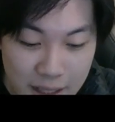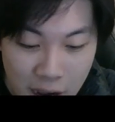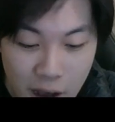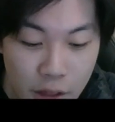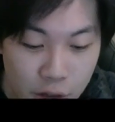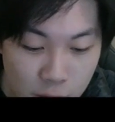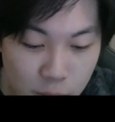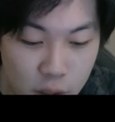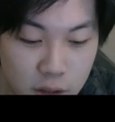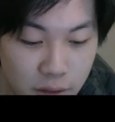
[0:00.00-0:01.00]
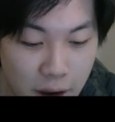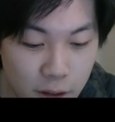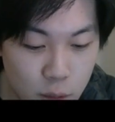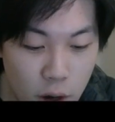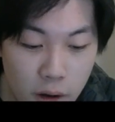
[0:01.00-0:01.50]
and there are other good books on there
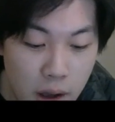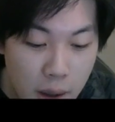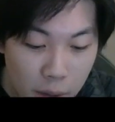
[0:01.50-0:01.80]
as well.